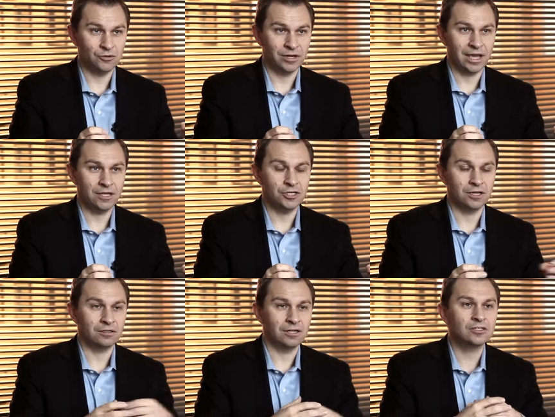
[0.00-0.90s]
during aging,
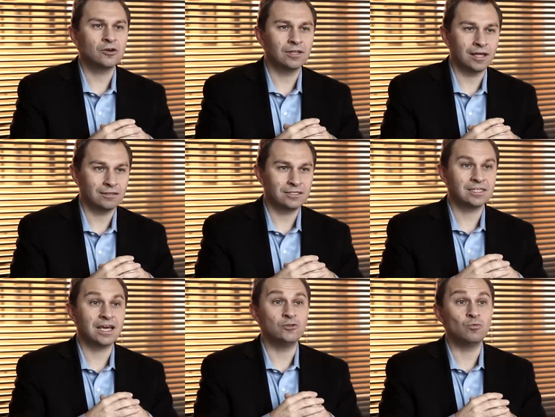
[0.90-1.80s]
and let's call that
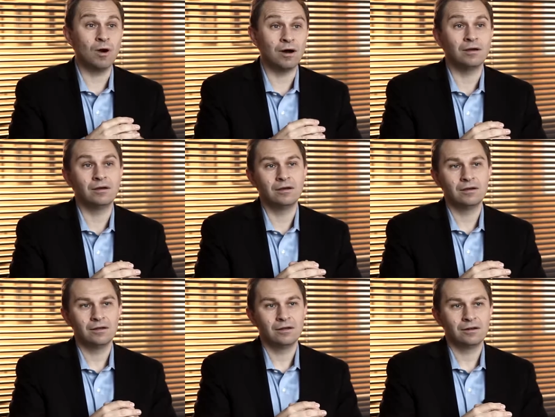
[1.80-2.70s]
stage one
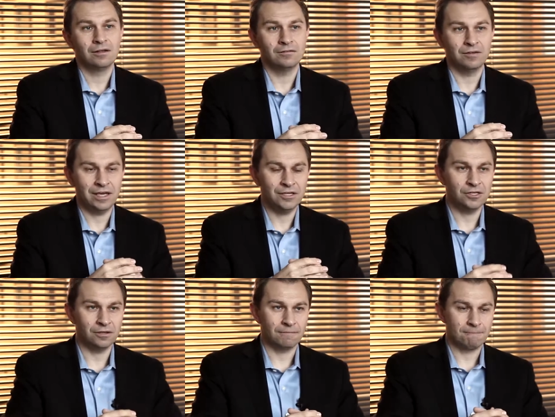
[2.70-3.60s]
of aging.